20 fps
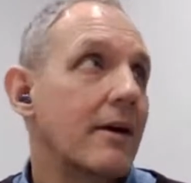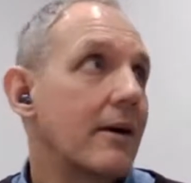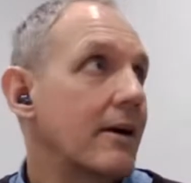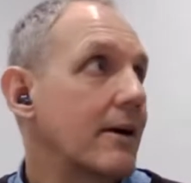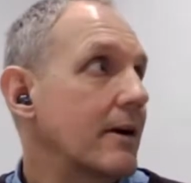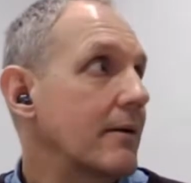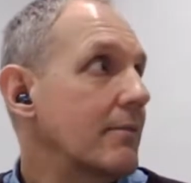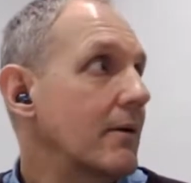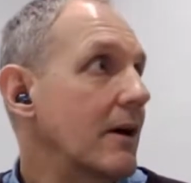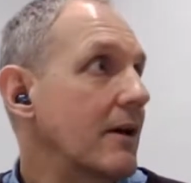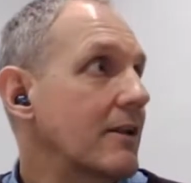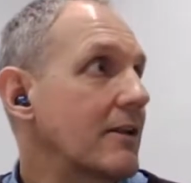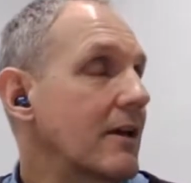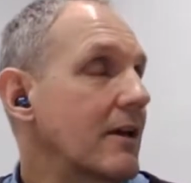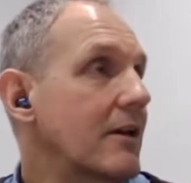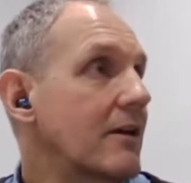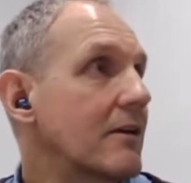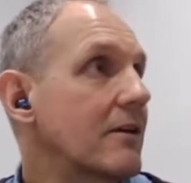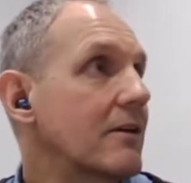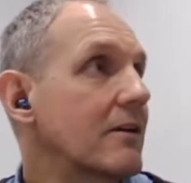I
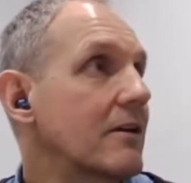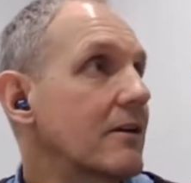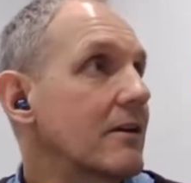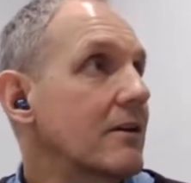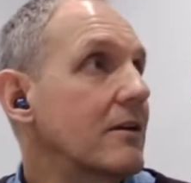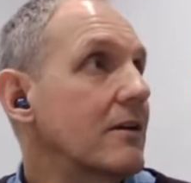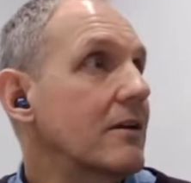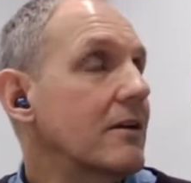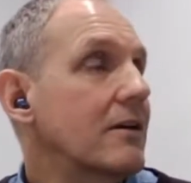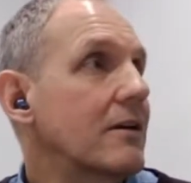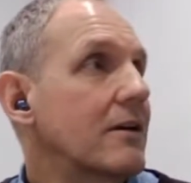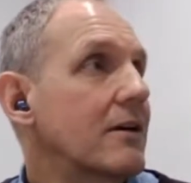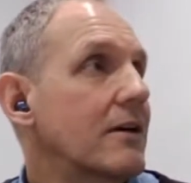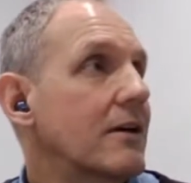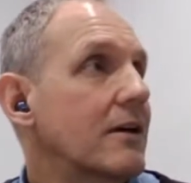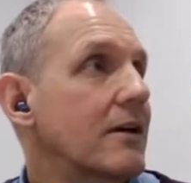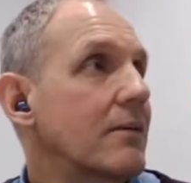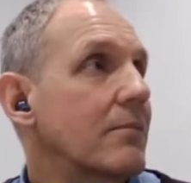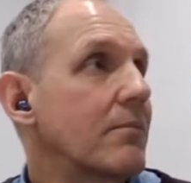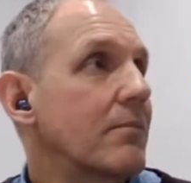think
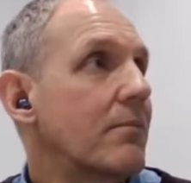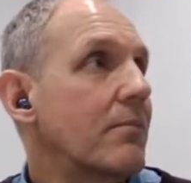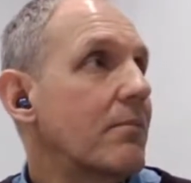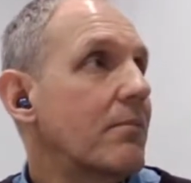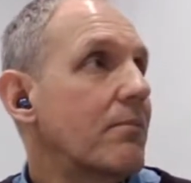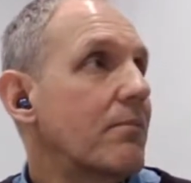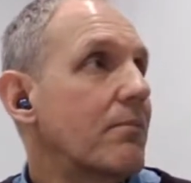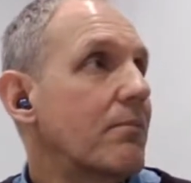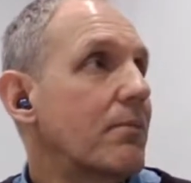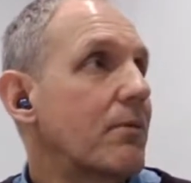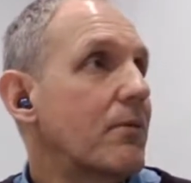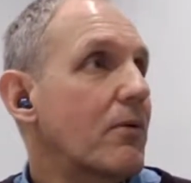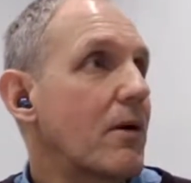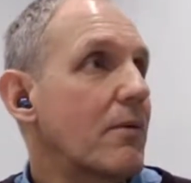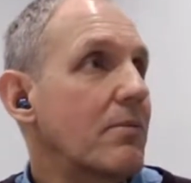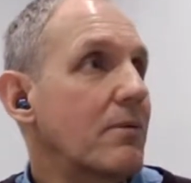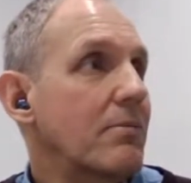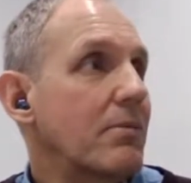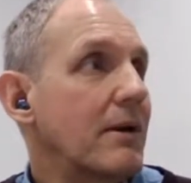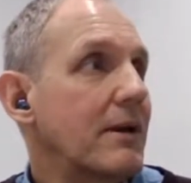
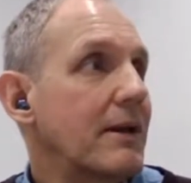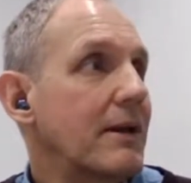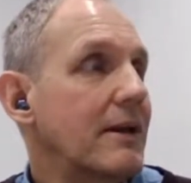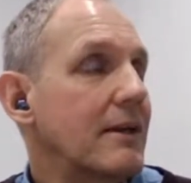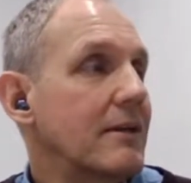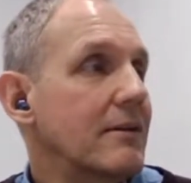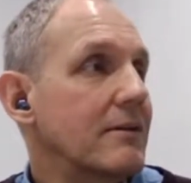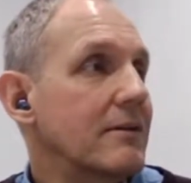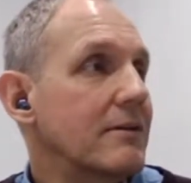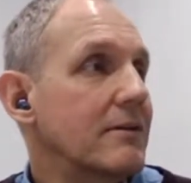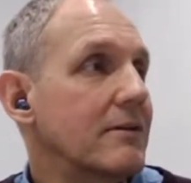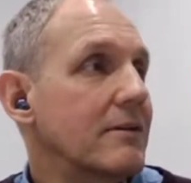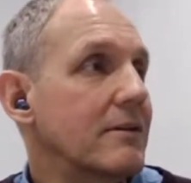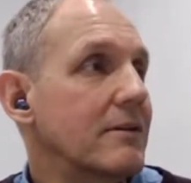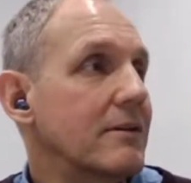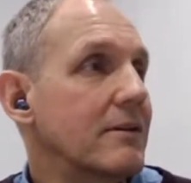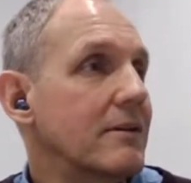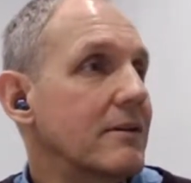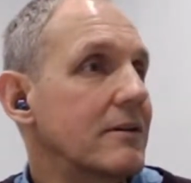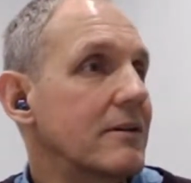probably
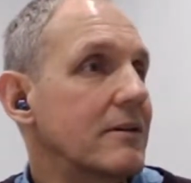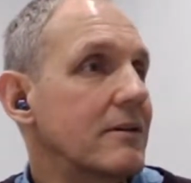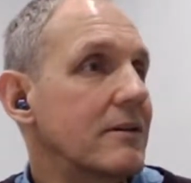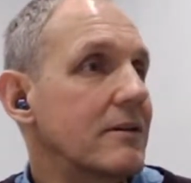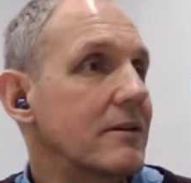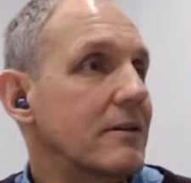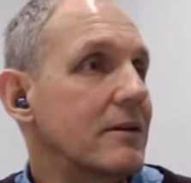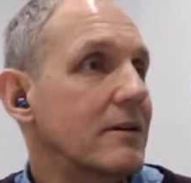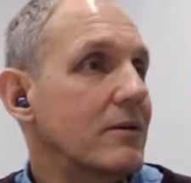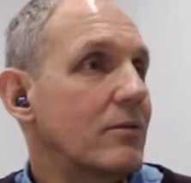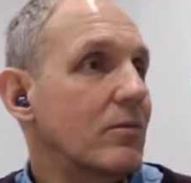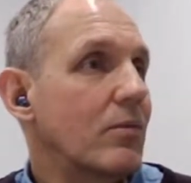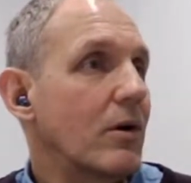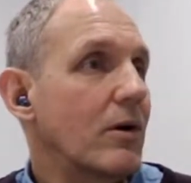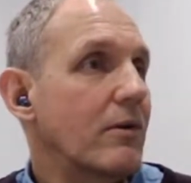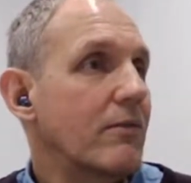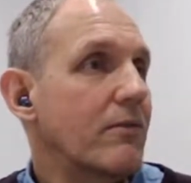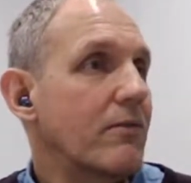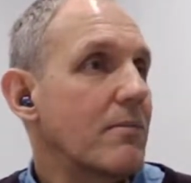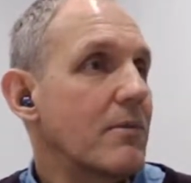
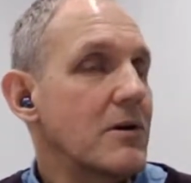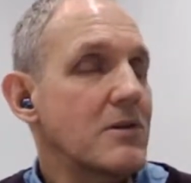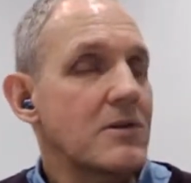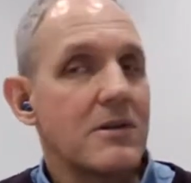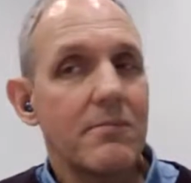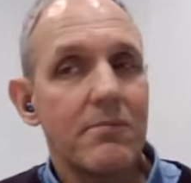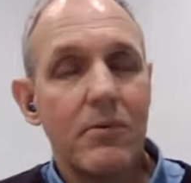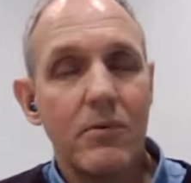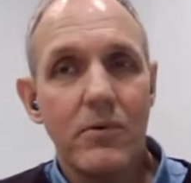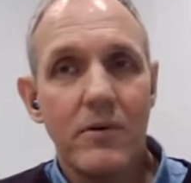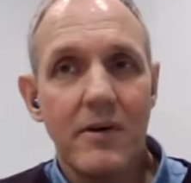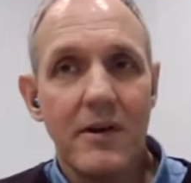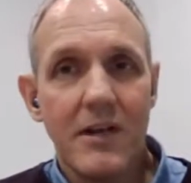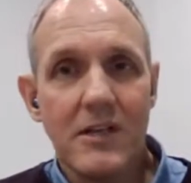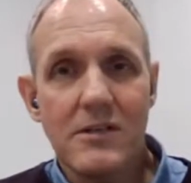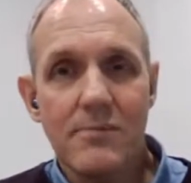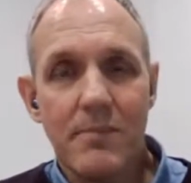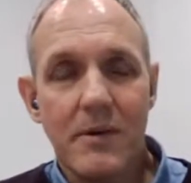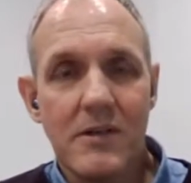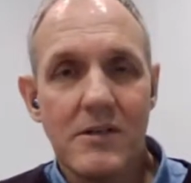one of the most important
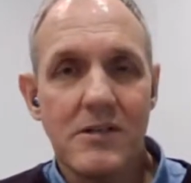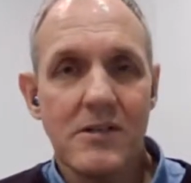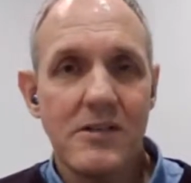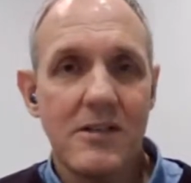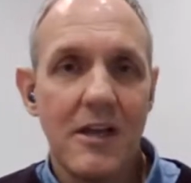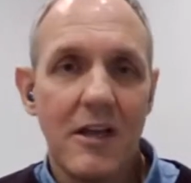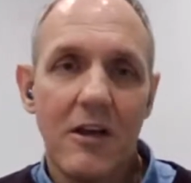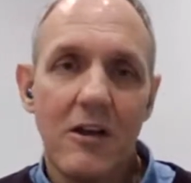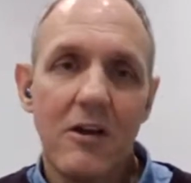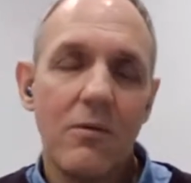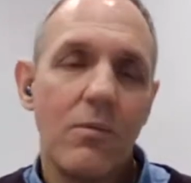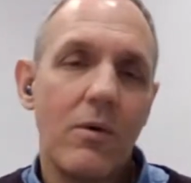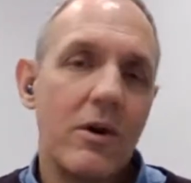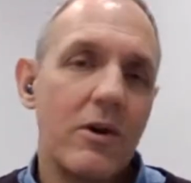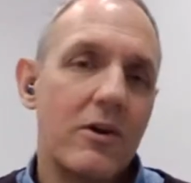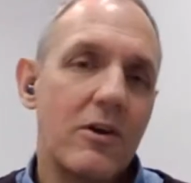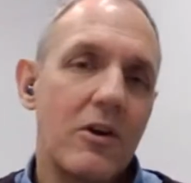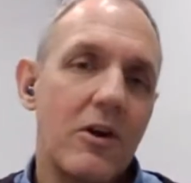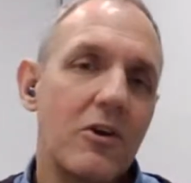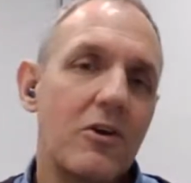aspects is they're going to
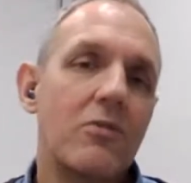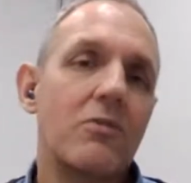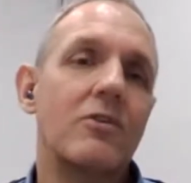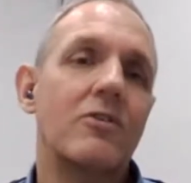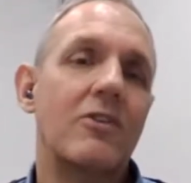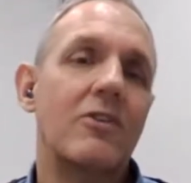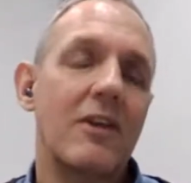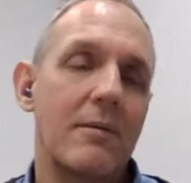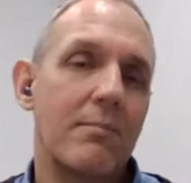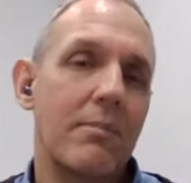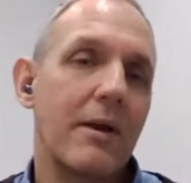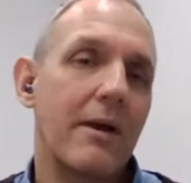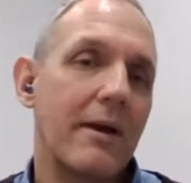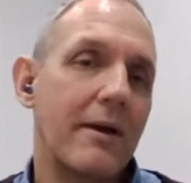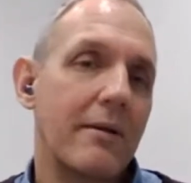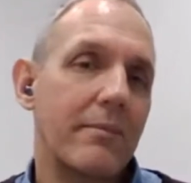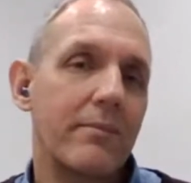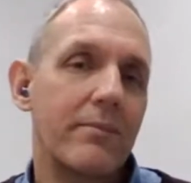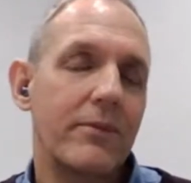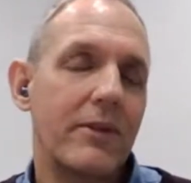want to know you're a team
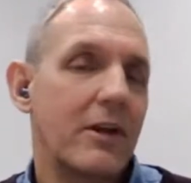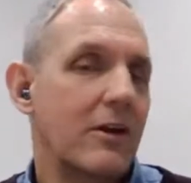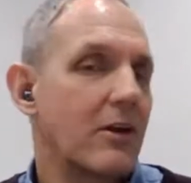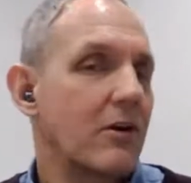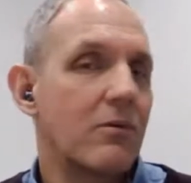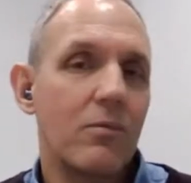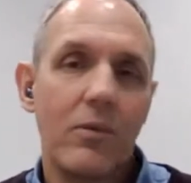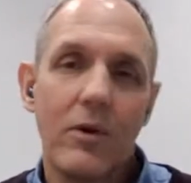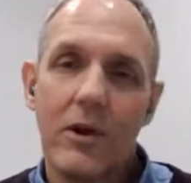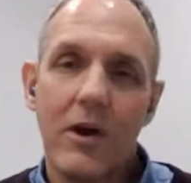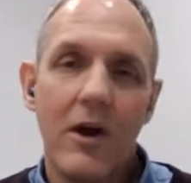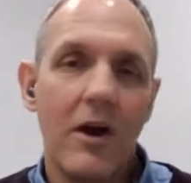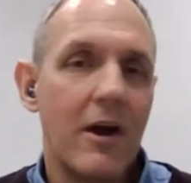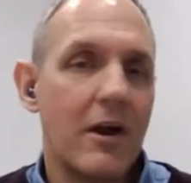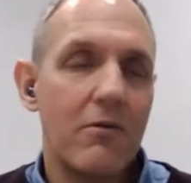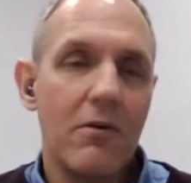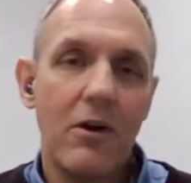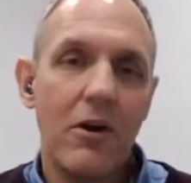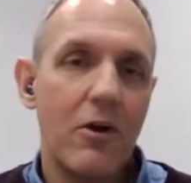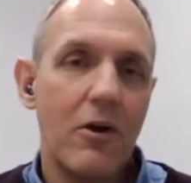player. They don't want to
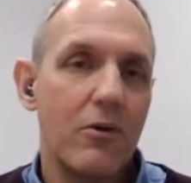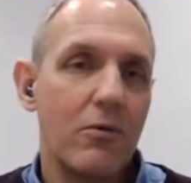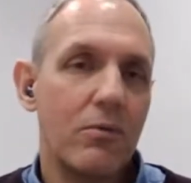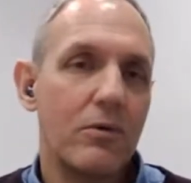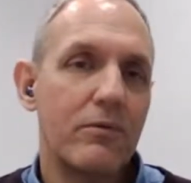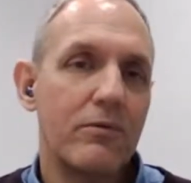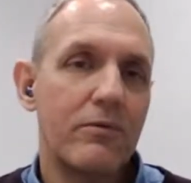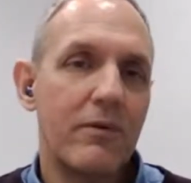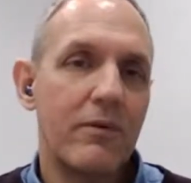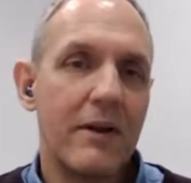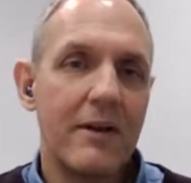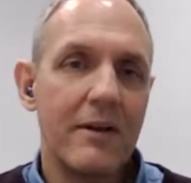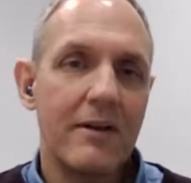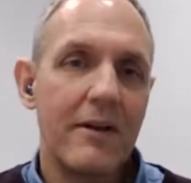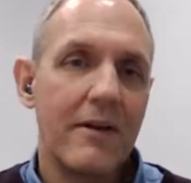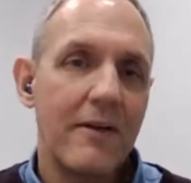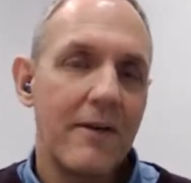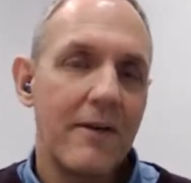hire a lone wolf, right?